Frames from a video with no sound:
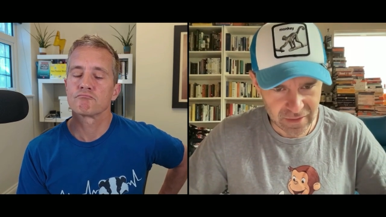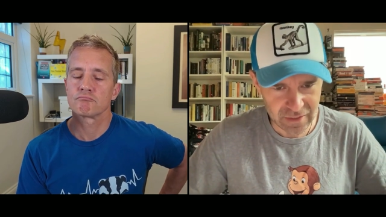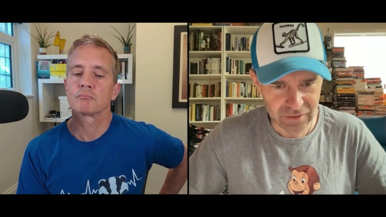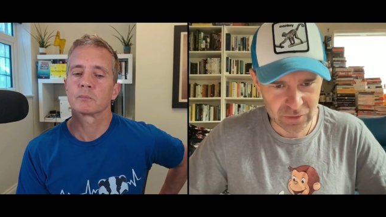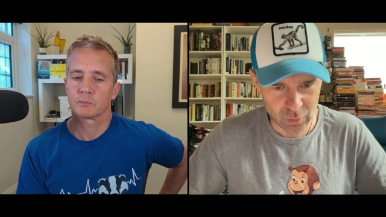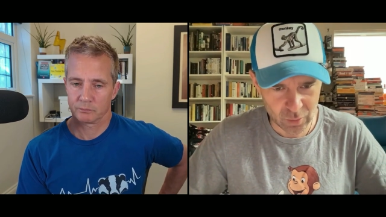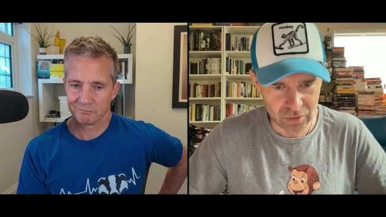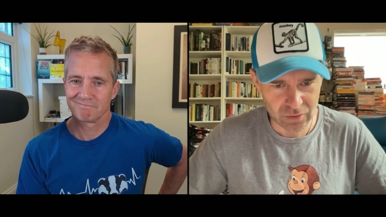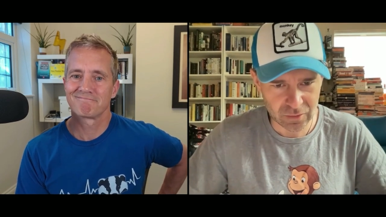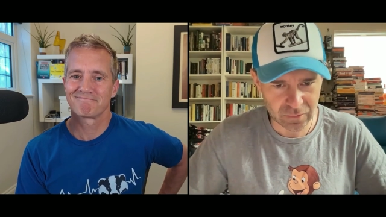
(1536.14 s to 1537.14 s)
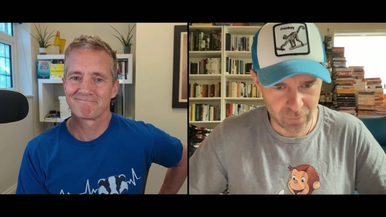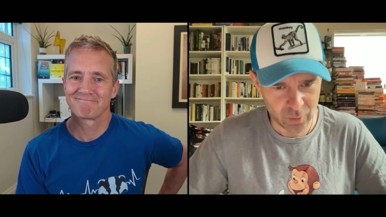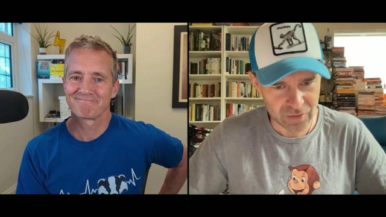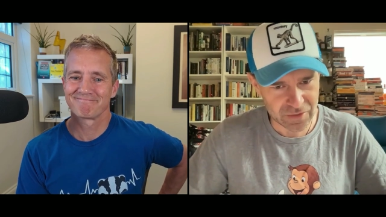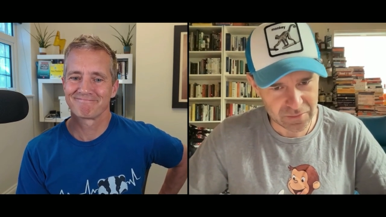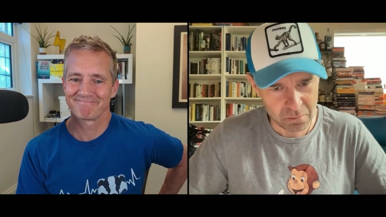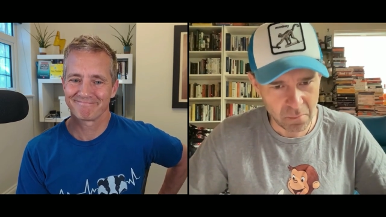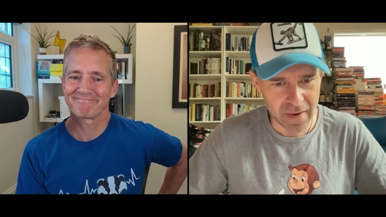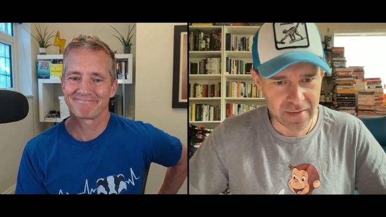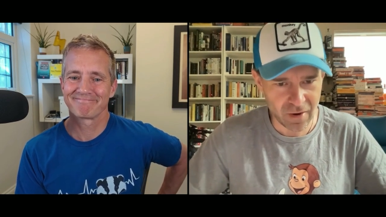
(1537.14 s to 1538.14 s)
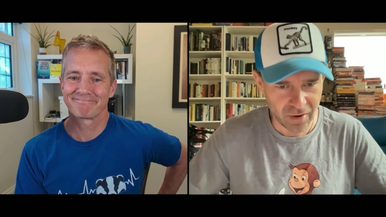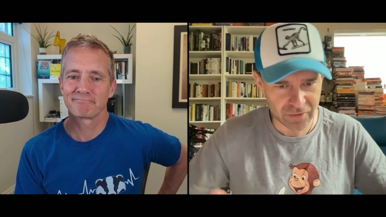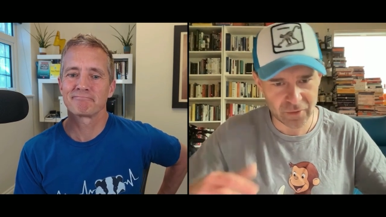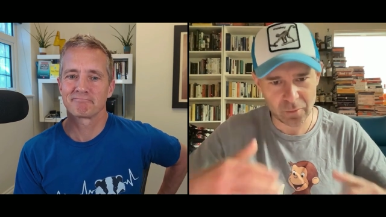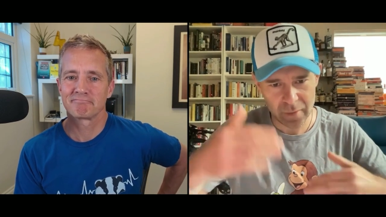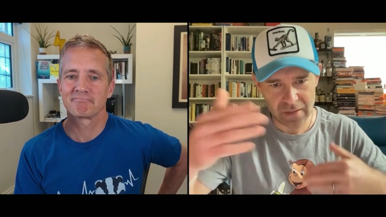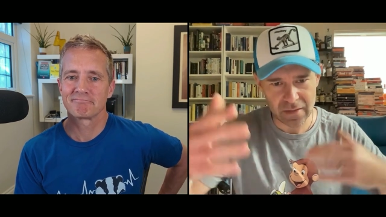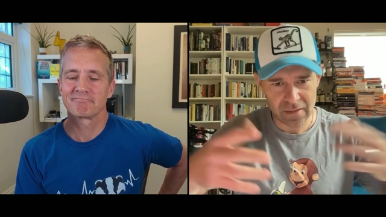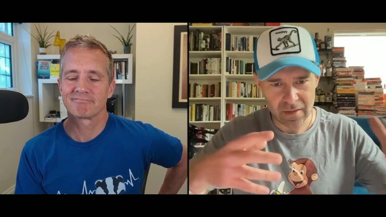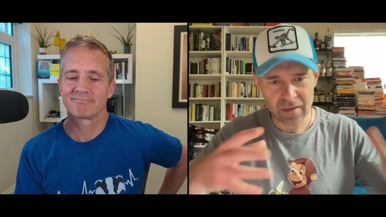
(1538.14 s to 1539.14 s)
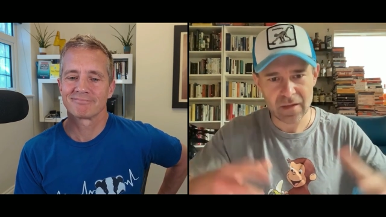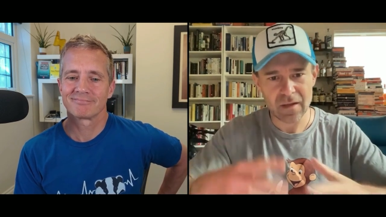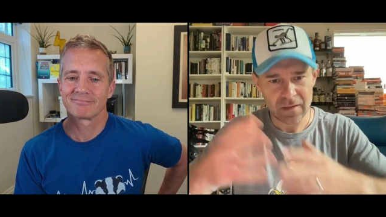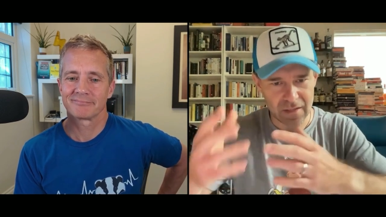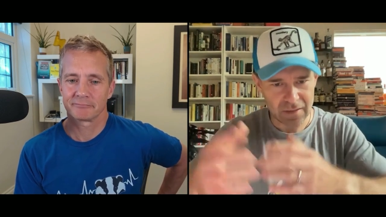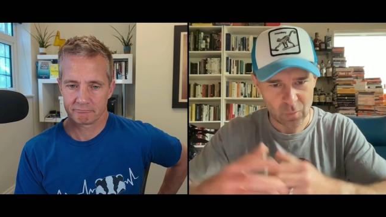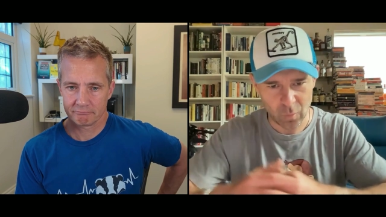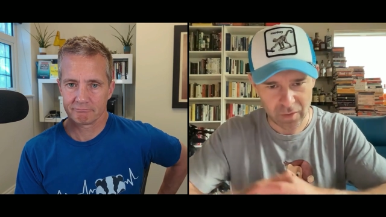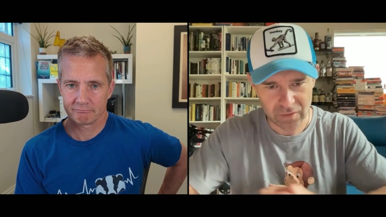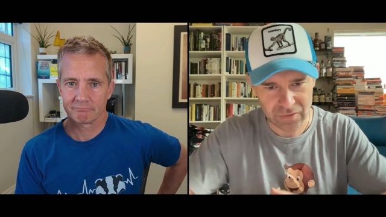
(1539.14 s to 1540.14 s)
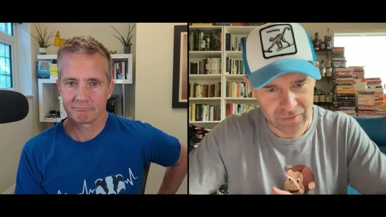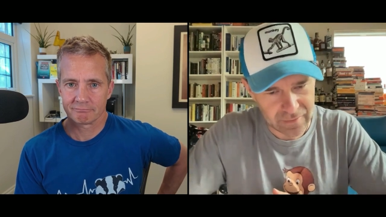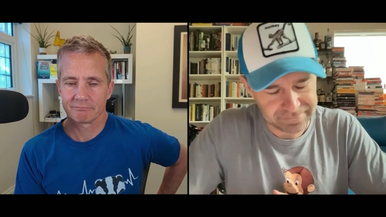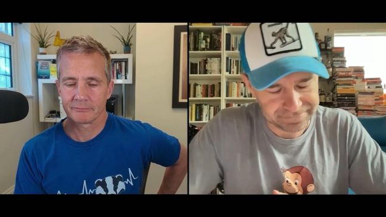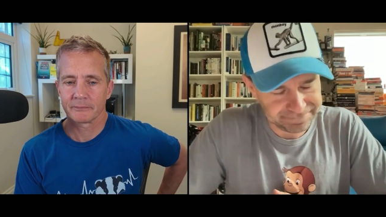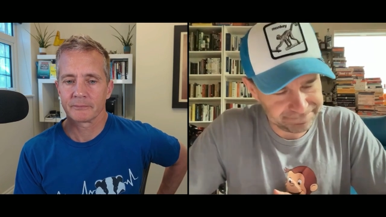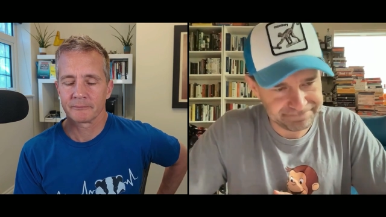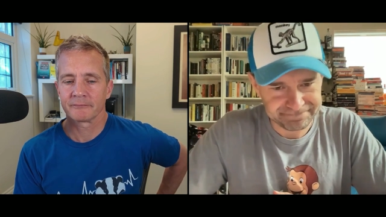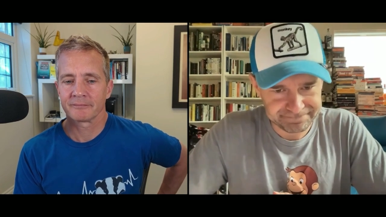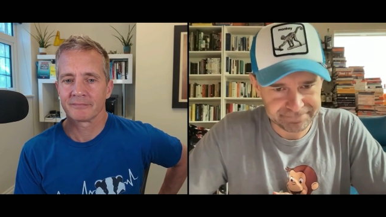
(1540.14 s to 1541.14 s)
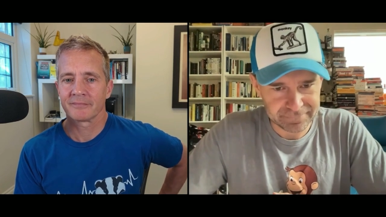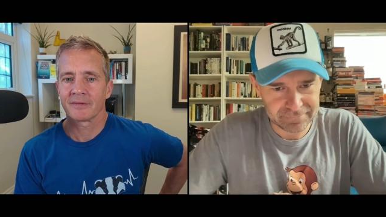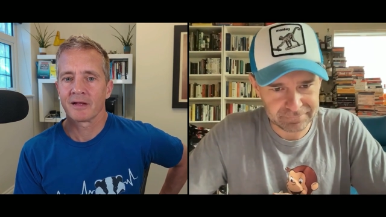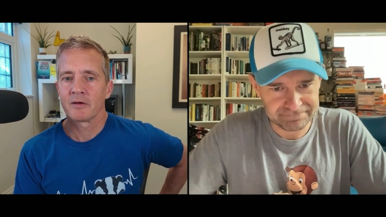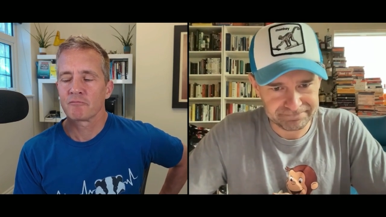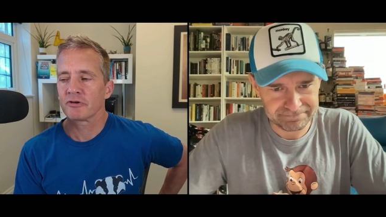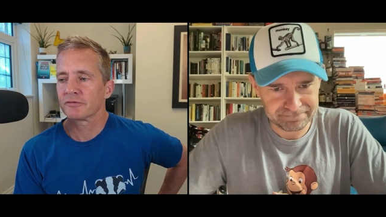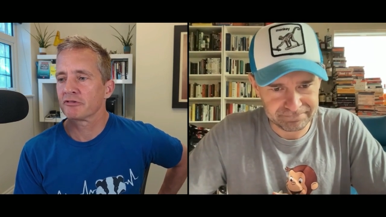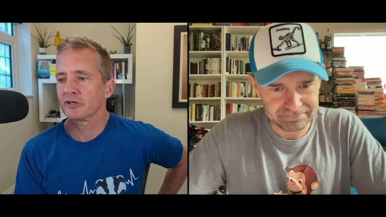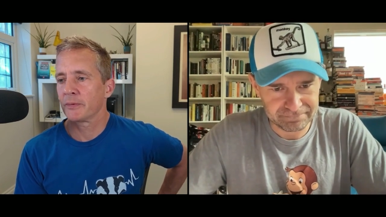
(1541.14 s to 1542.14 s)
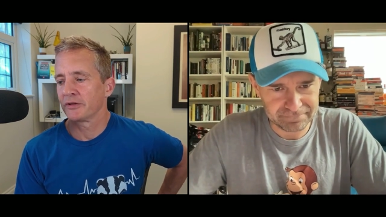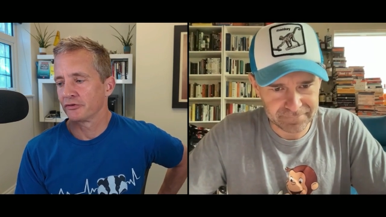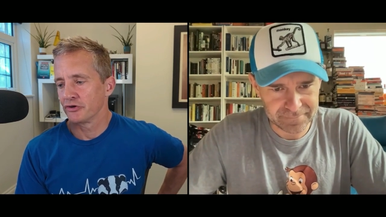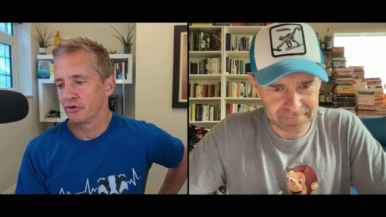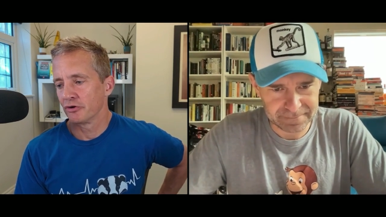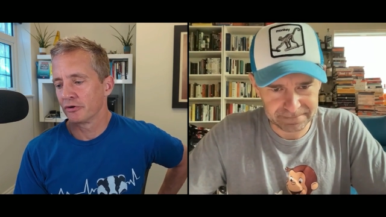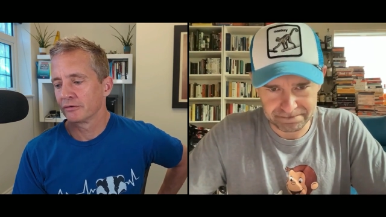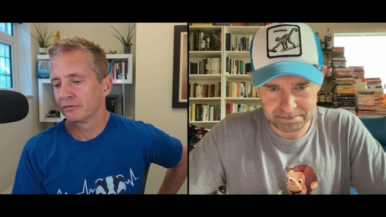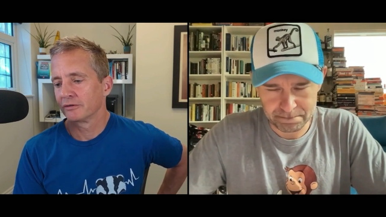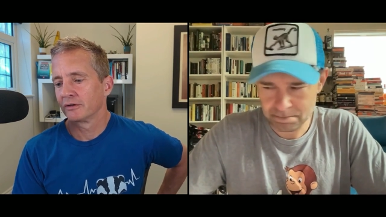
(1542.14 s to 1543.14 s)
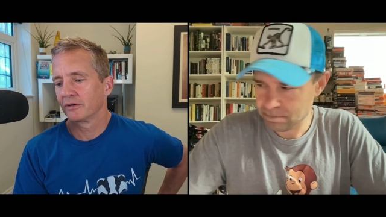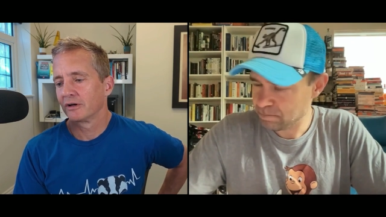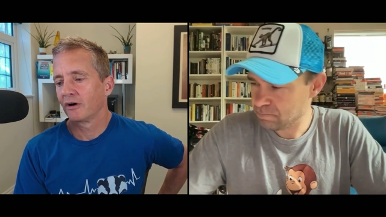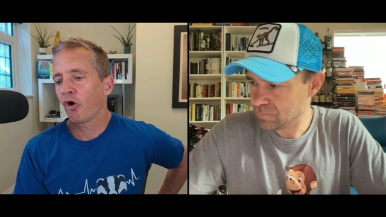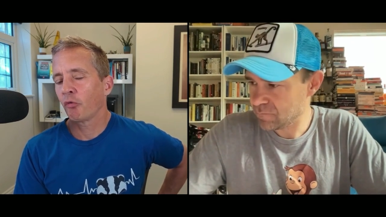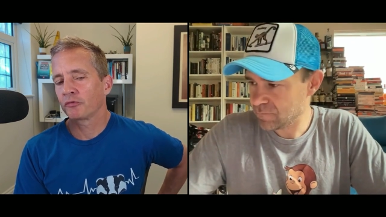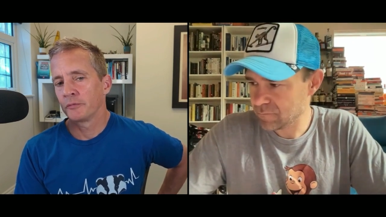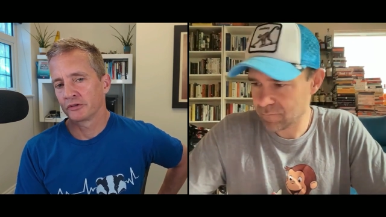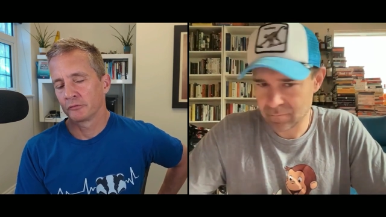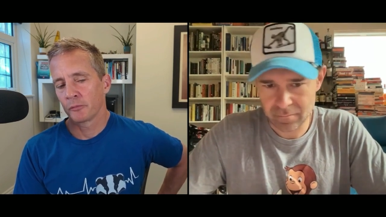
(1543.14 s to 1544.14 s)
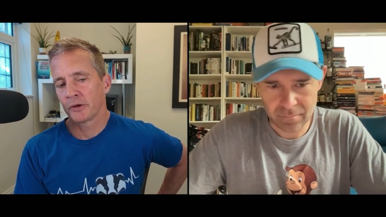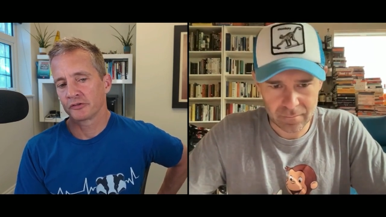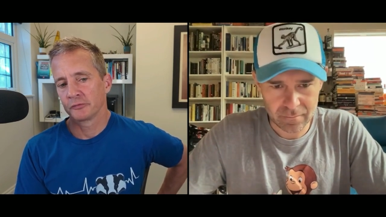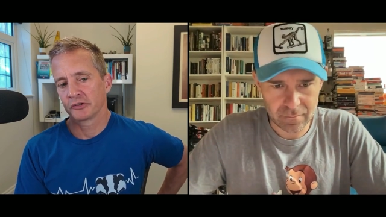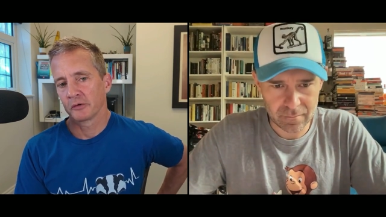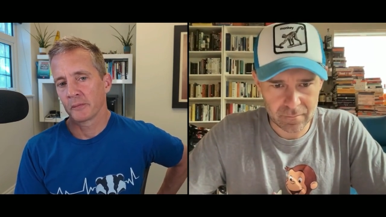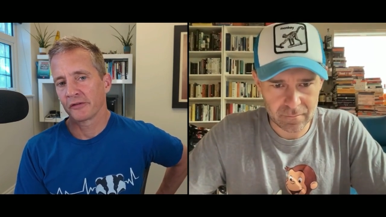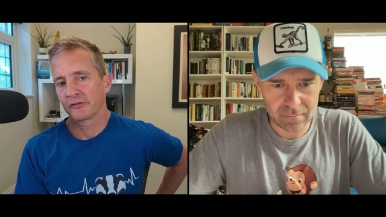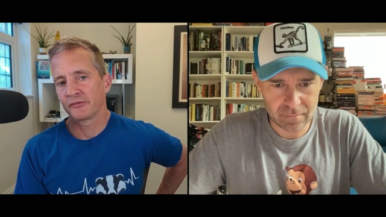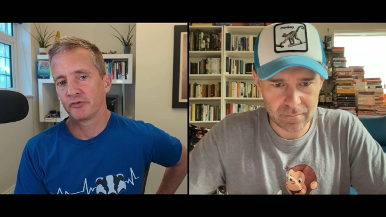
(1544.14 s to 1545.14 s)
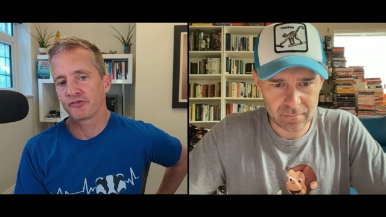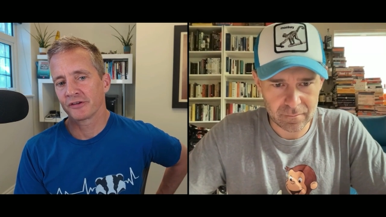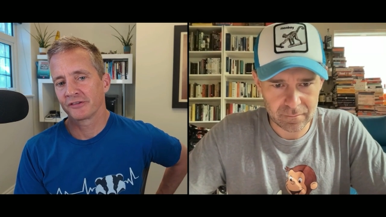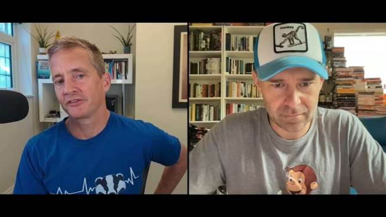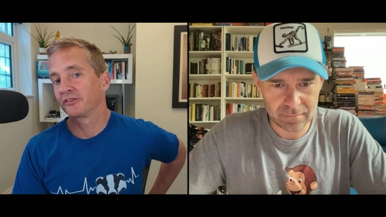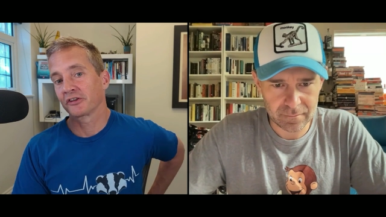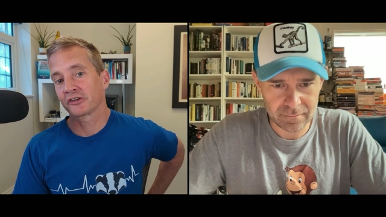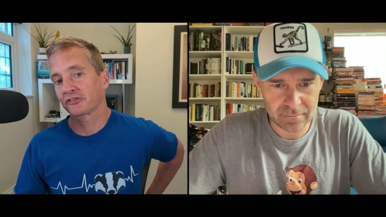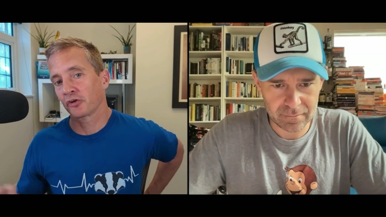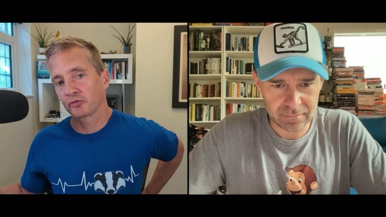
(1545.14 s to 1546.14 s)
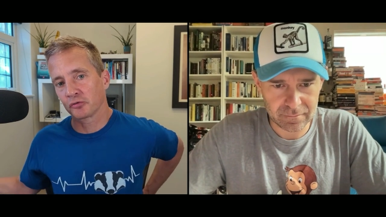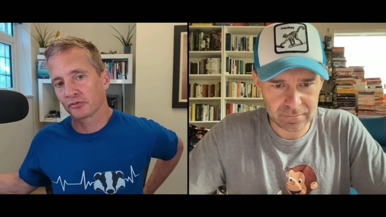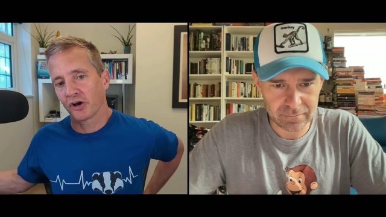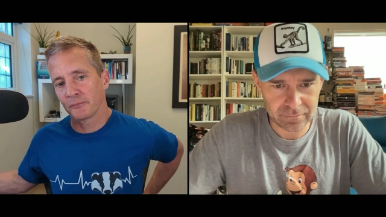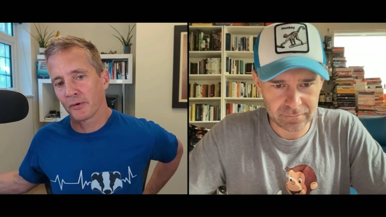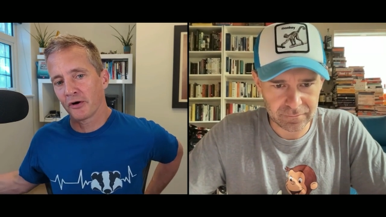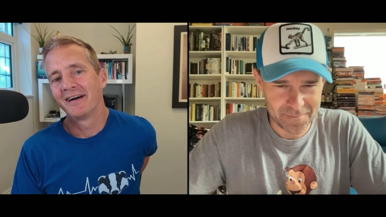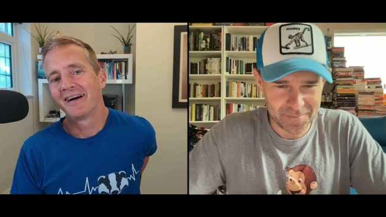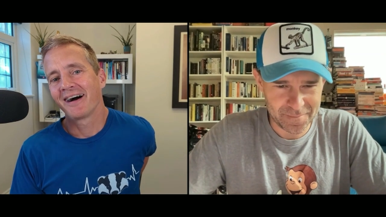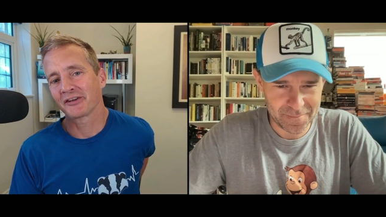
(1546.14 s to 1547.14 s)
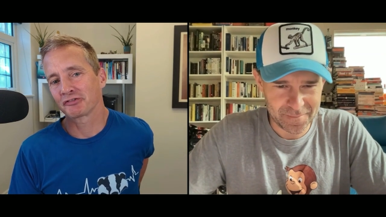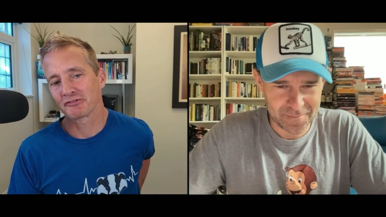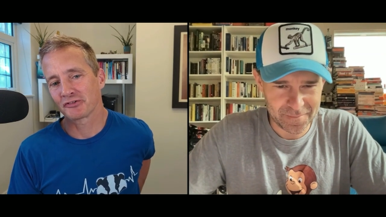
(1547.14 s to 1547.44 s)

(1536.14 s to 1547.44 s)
Speaker 1: historical forces might also be in the works.
Speaker 2: It pretty depends on your optimism or pessimism about the future. This is a total sidebar. I saw a